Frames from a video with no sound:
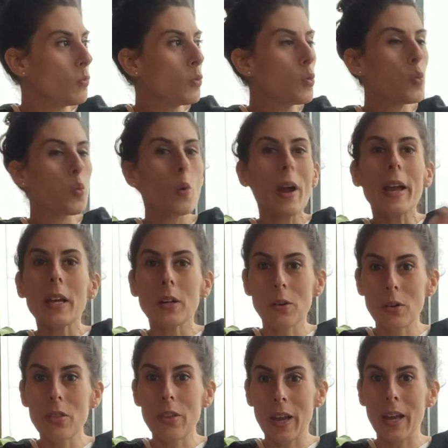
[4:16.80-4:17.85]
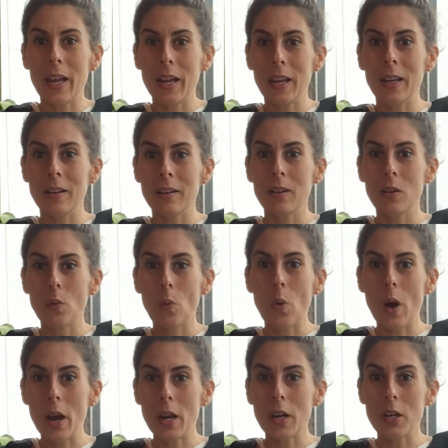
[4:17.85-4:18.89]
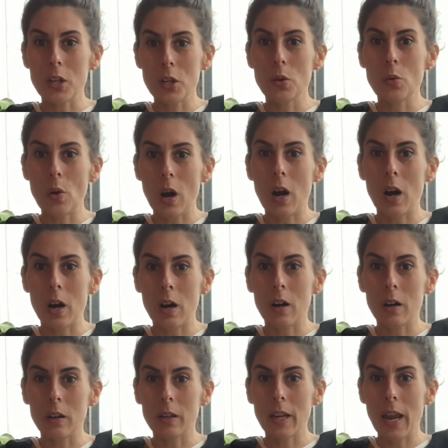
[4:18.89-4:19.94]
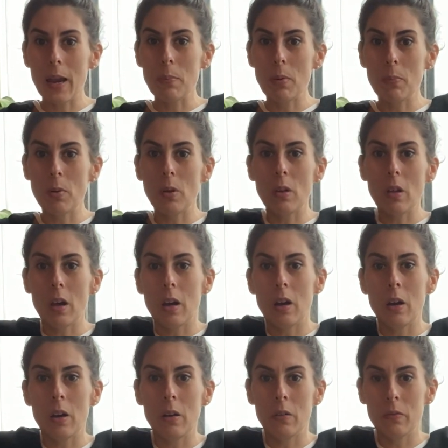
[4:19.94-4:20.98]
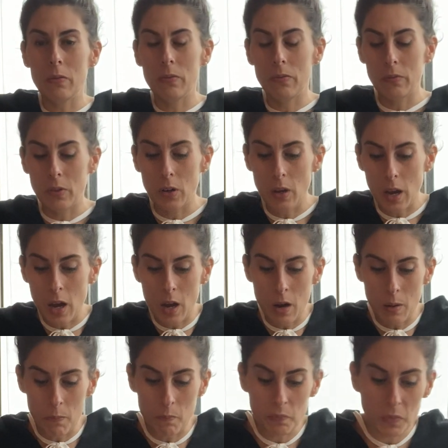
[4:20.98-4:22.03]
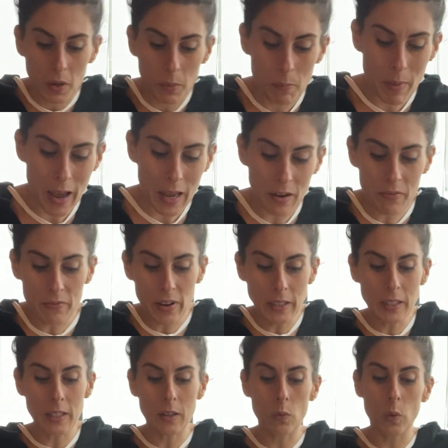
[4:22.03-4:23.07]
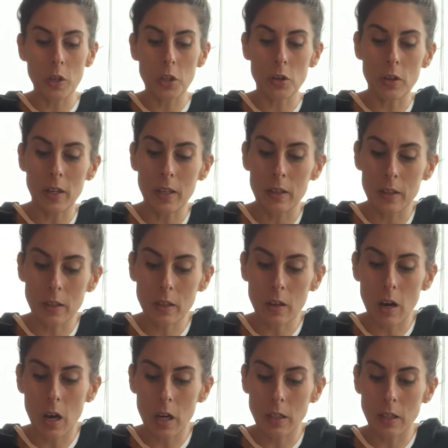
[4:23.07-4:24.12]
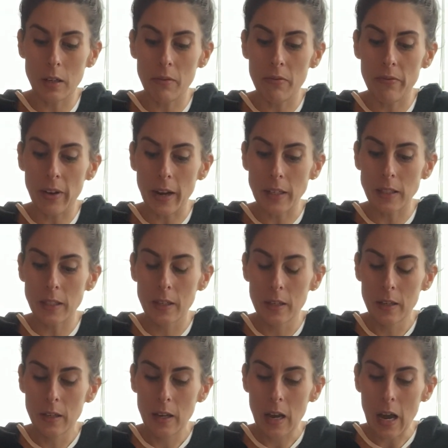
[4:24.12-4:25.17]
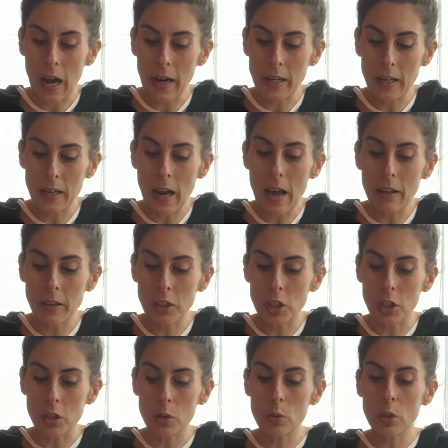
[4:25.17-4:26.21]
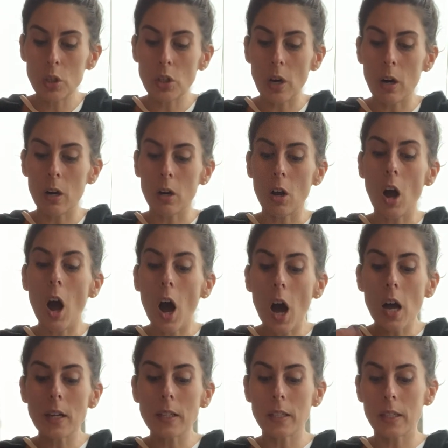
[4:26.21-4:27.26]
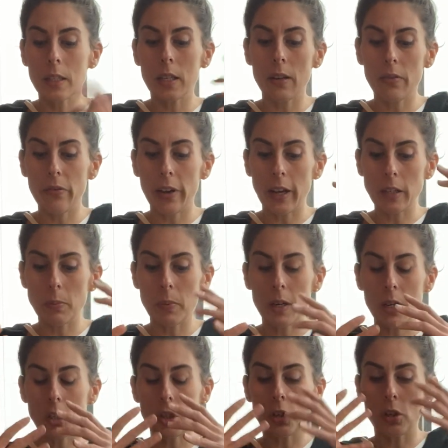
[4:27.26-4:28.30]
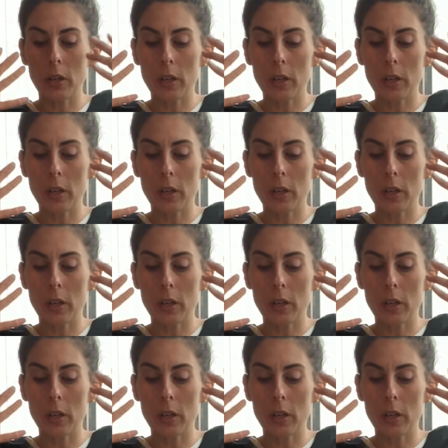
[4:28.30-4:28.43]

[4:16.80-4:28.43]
greater than what you are capable of manifesting when you're in this cause and effect ideology. You start causing the effect because